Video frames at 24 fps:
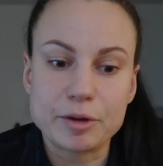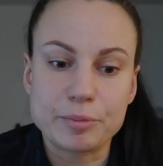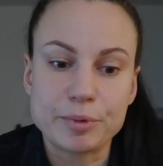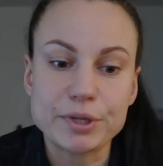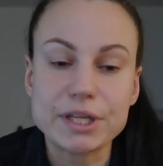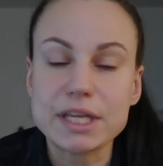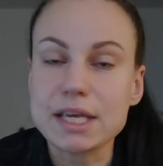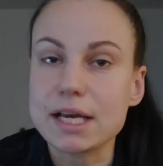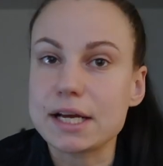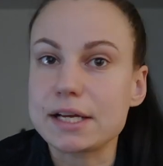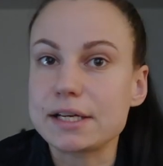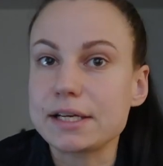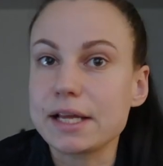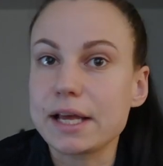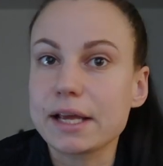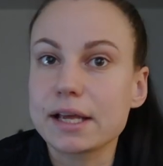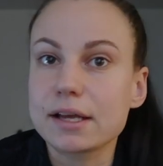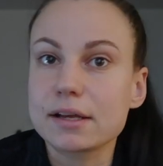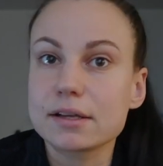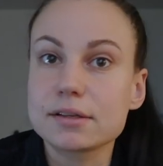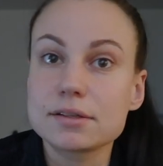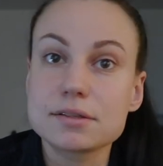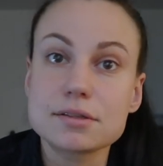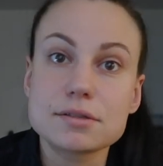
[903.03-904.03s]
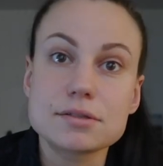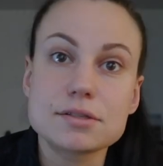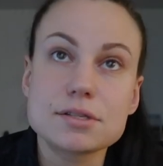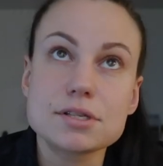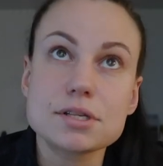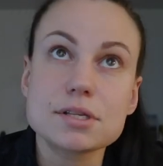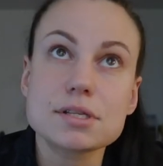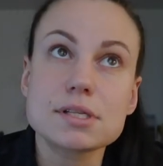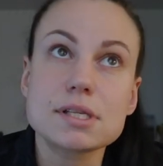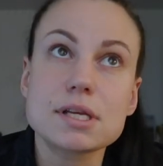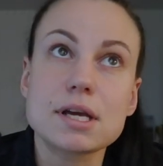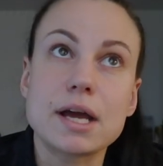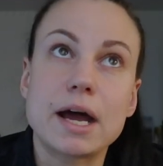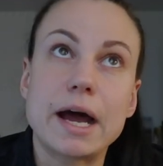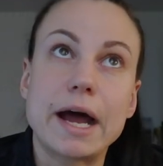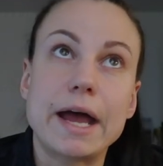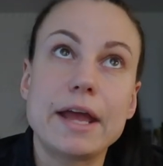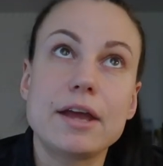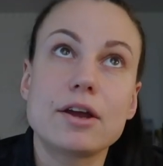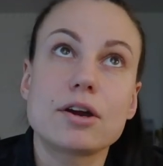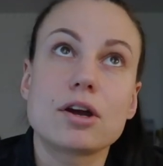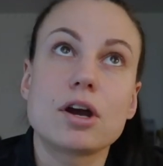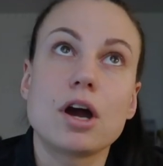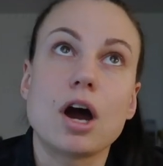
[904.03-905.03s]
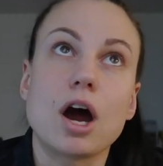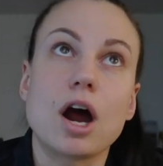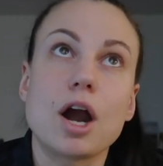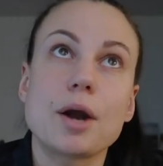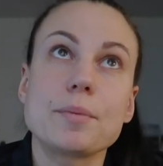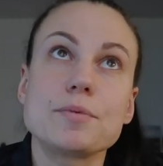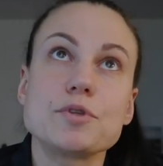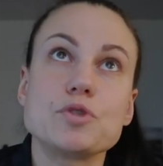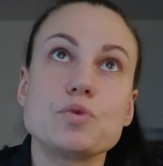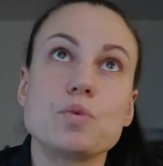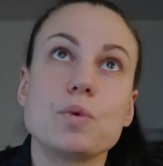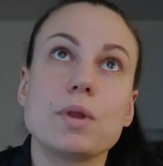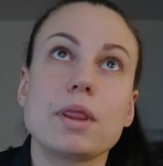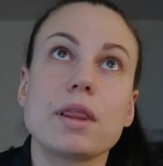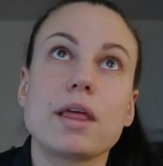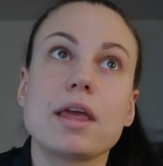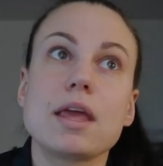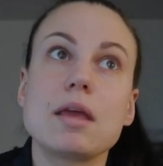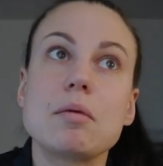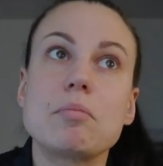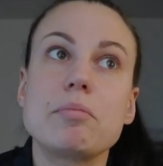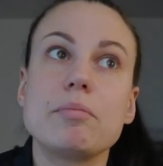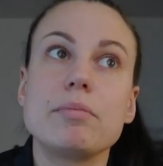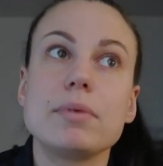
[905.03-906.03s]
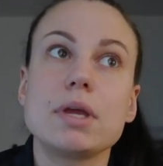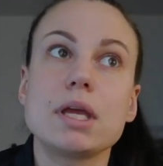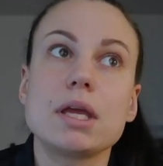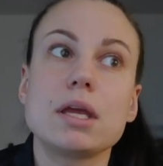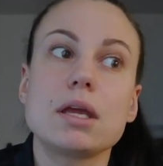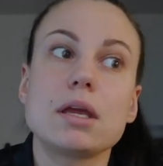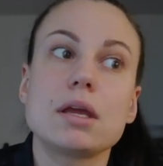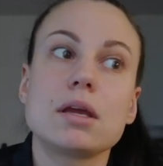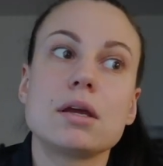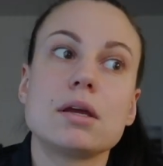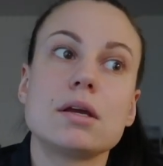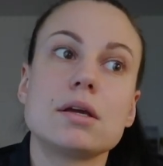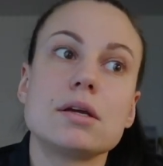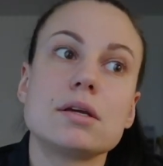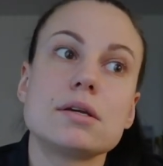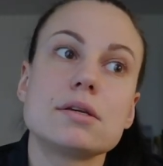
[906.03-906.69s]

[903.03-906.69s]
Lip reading: But yeah, like, just the higher carbs will give me